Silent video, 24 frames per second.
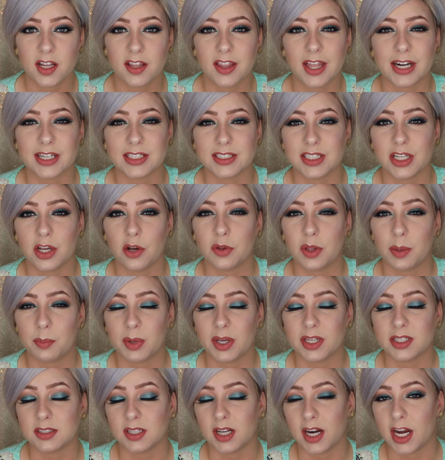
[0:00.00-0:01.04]
That is the only
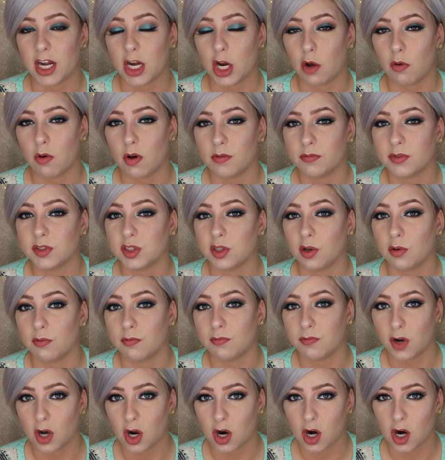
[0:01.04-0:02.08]
place that I know of so
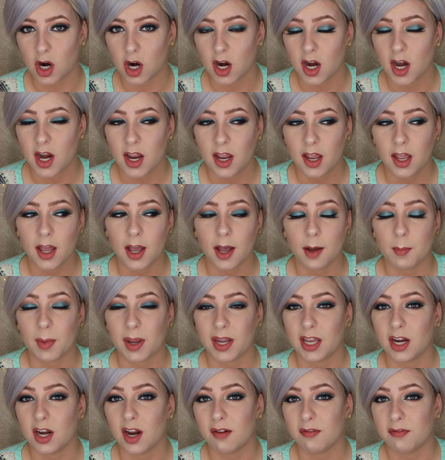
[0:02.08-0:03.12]
far. I
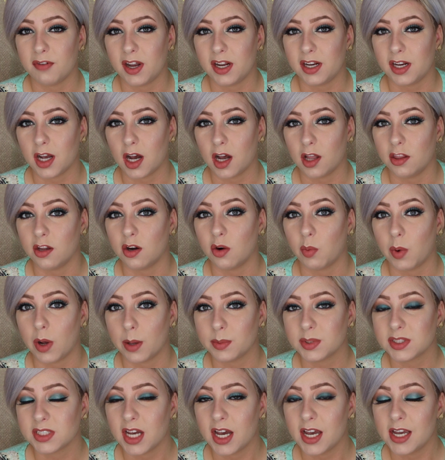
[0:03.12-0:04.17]
cannot find it on their
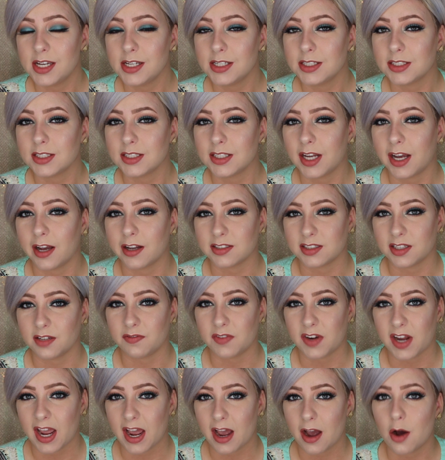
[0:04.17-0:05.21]
website as
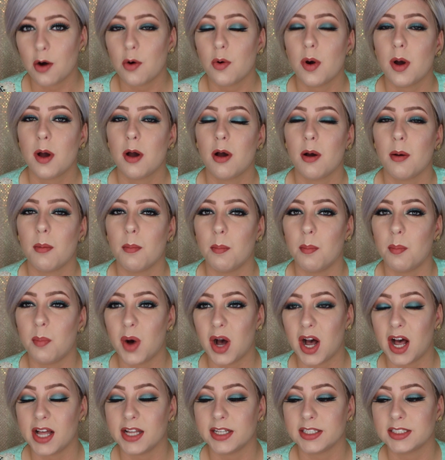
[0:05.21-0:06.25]
of now,
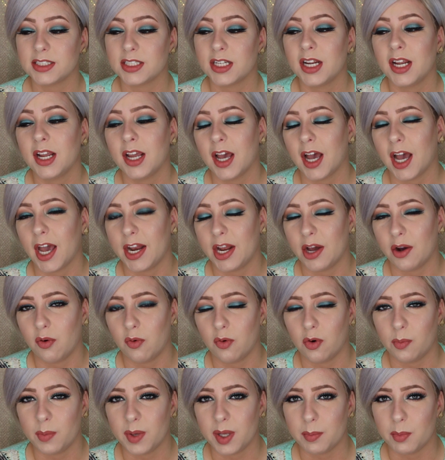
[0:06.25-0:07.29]
but I know it
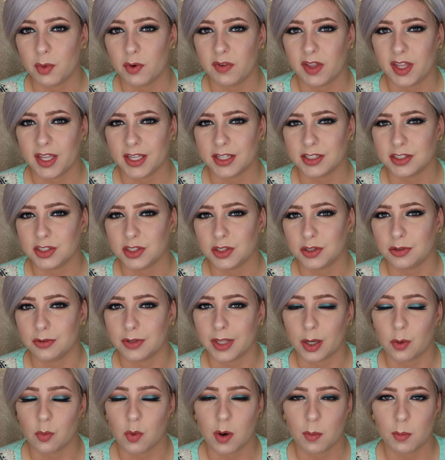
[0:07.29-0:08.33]
will be moving into
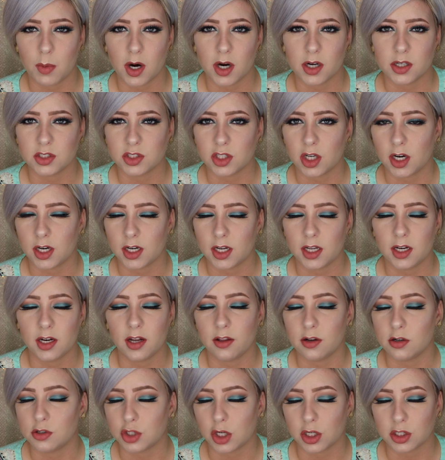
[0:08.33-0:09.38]
like Walmart and Target and
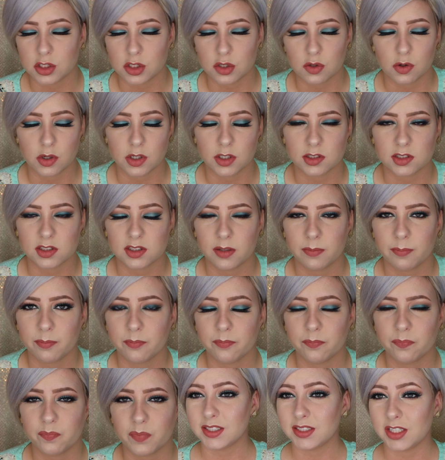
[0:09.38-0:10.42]
other drugstores.
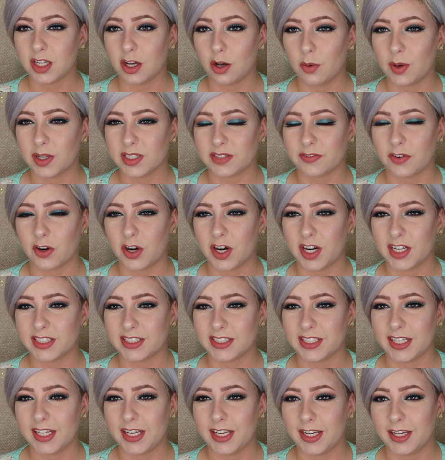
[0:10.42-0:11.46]
So as far
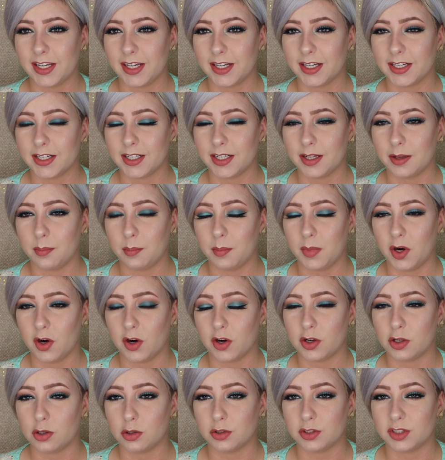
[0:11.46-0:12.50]
as the
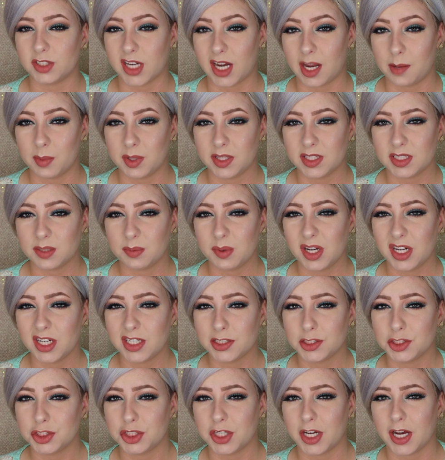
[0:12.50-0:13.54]
Miracle Diamond
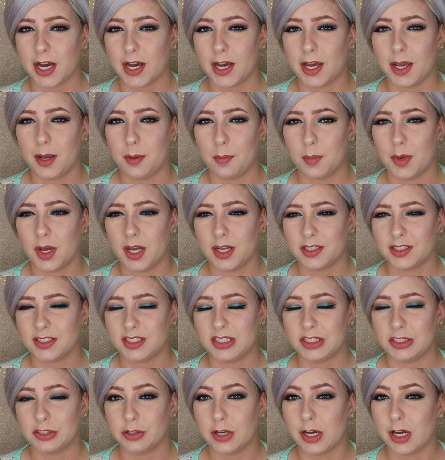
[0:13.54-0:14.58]
Sponge, I'm
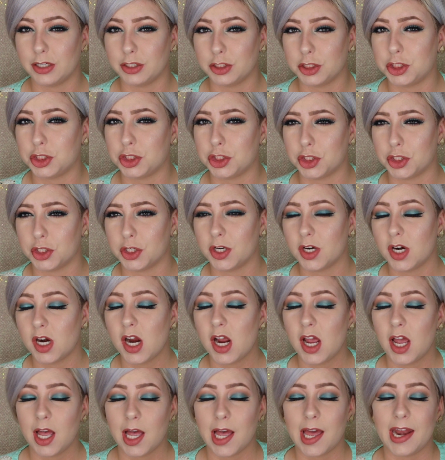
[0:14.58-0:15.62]
still unsure.
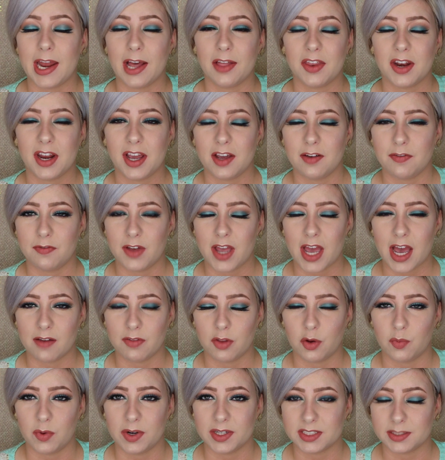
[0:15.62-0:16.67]
Now that I
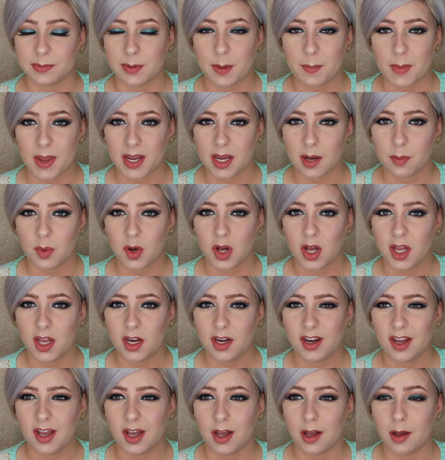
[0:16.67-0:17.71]
have the rest of my makeup
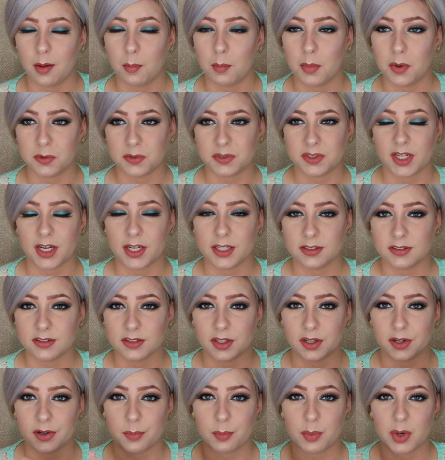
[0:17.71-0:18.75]
on, both sides
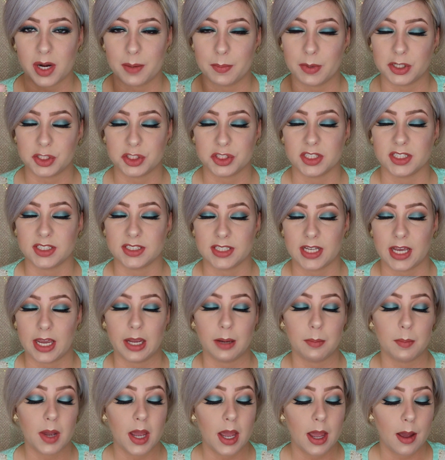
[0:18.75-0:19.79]
look pretty much the
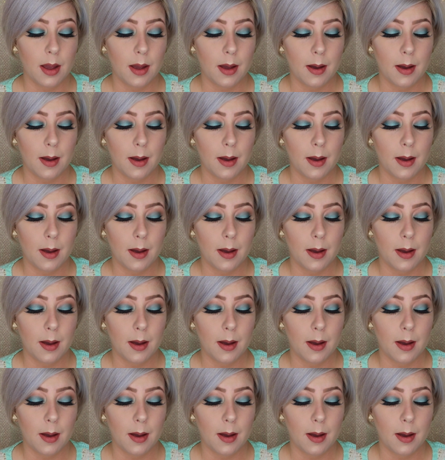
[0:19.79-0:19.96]
same.